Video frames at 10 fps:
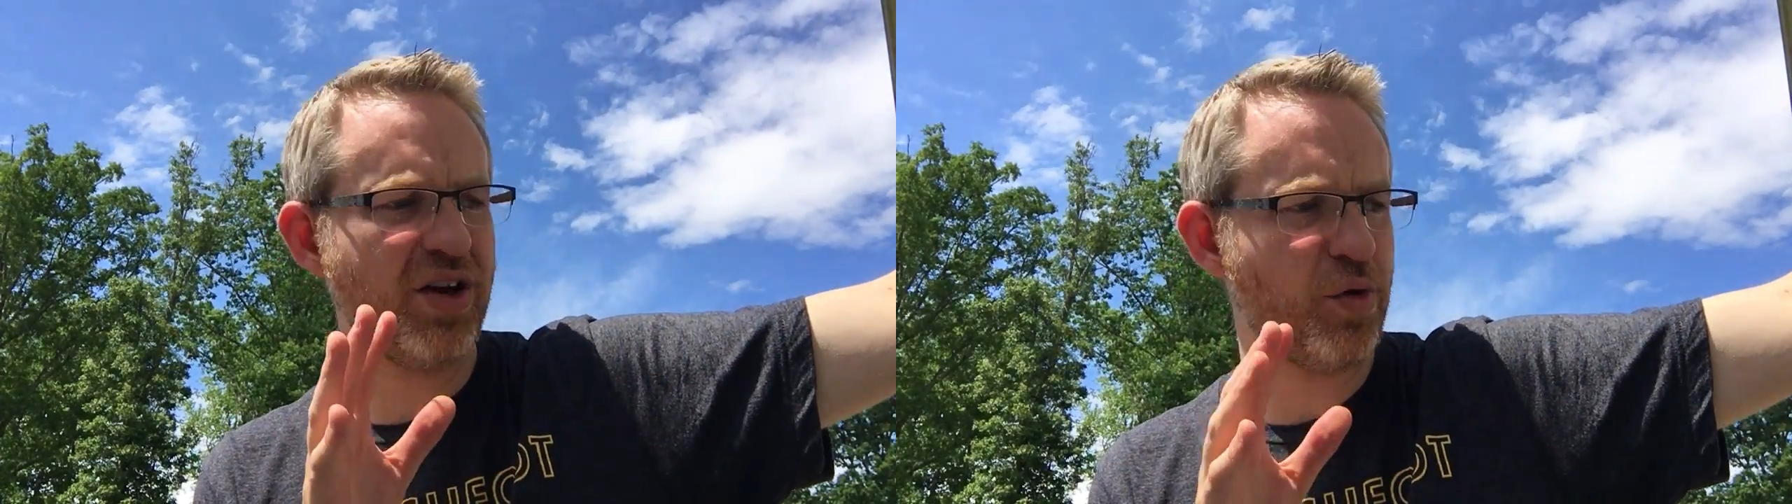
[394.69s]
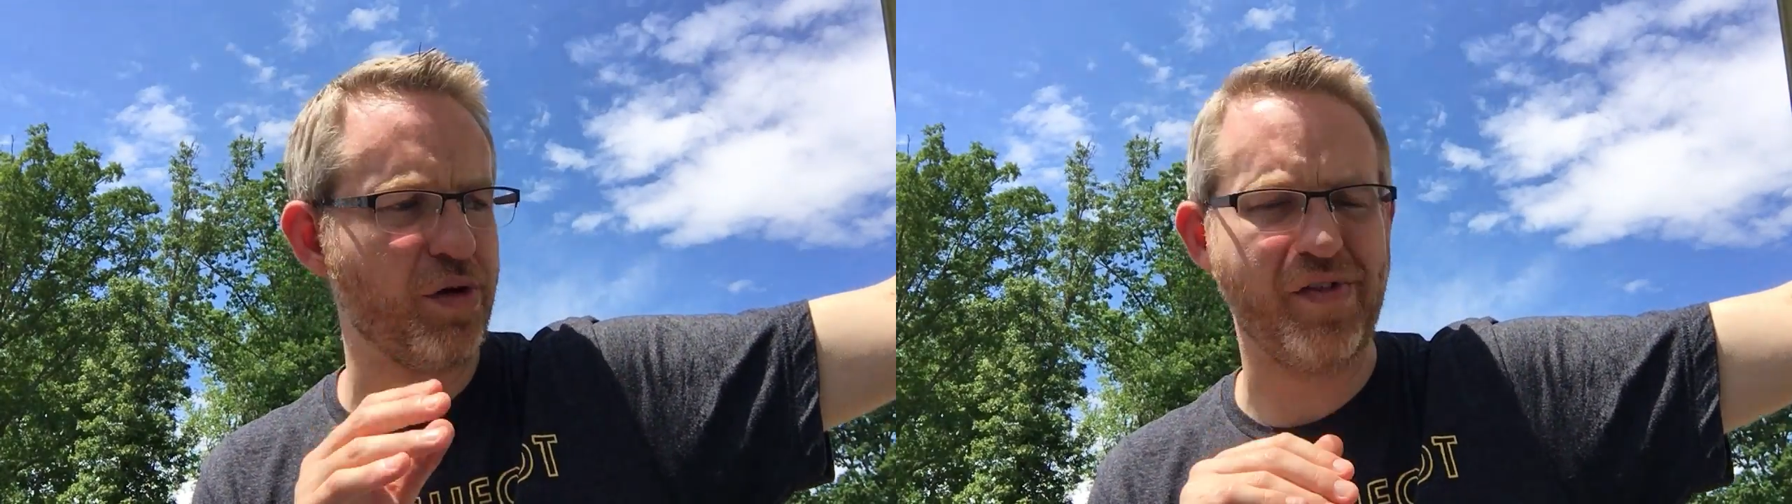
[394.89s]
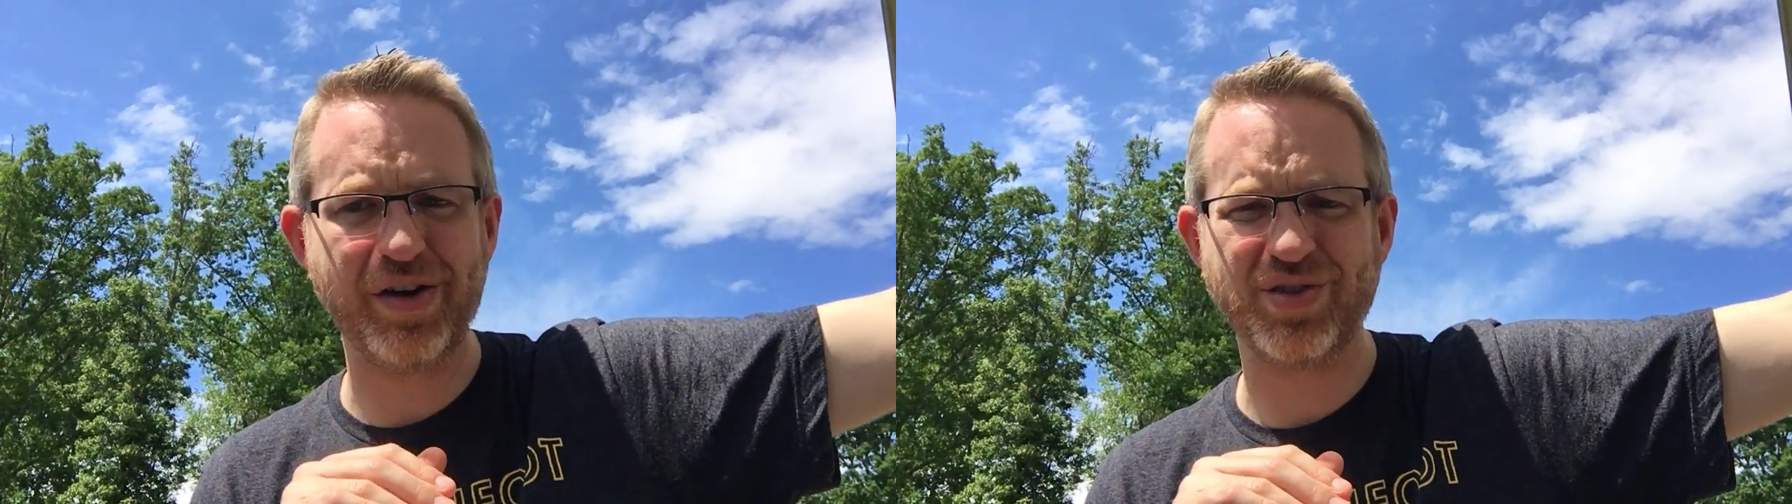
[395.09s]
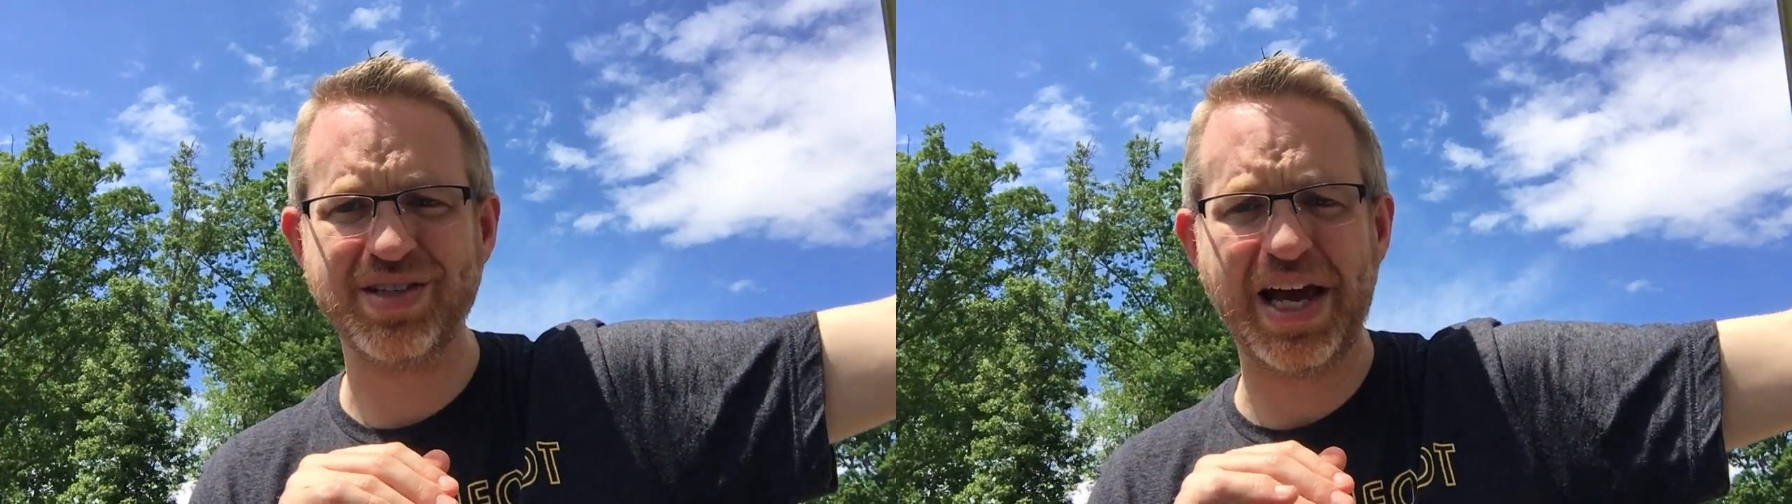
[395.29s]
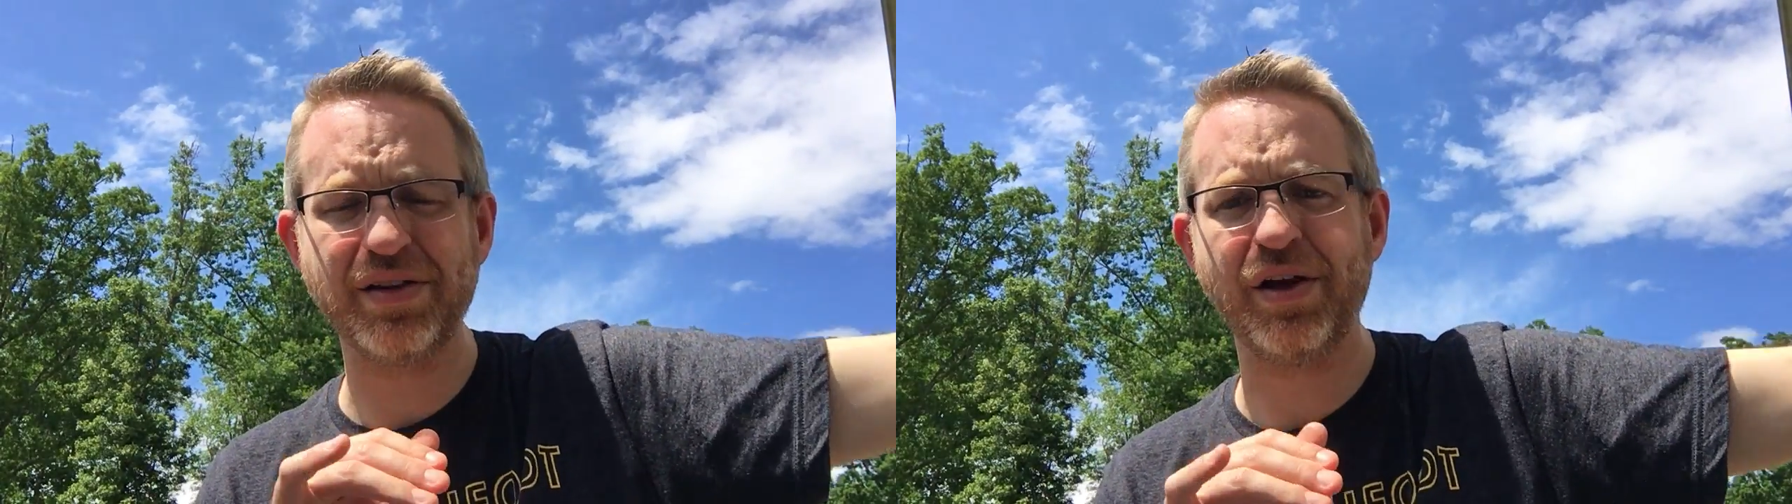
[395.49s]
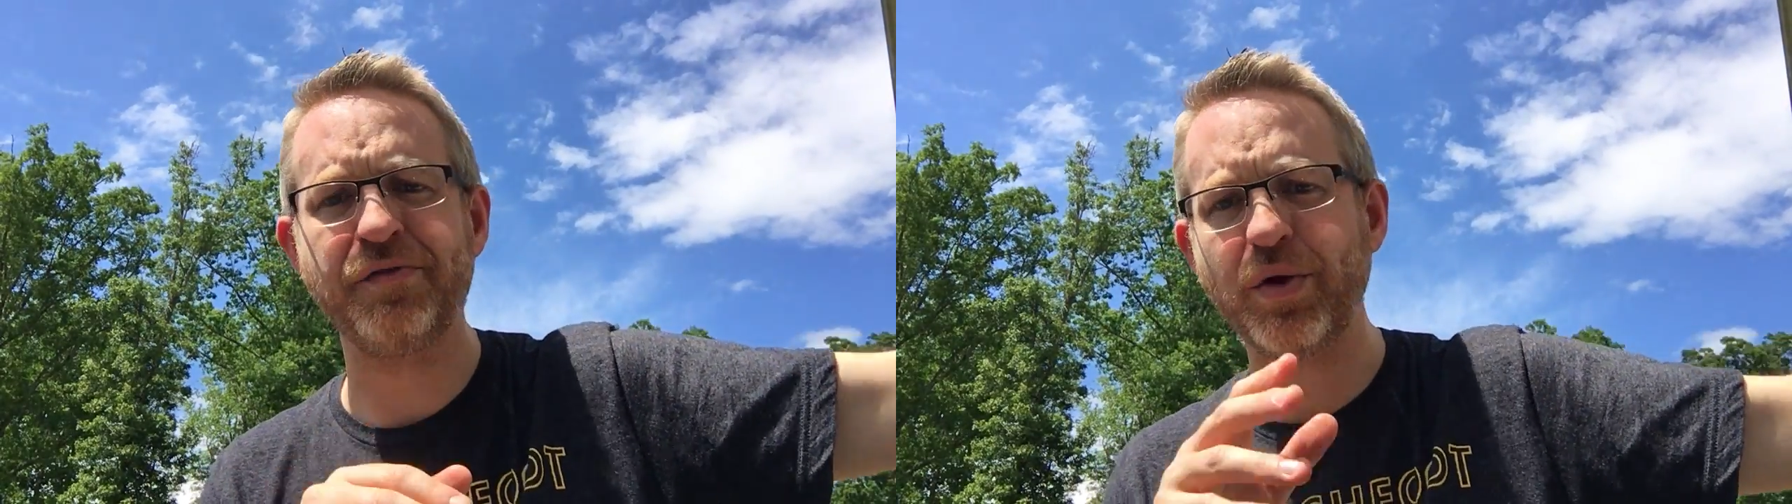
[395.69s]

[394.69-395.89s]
the coronavirus is out there,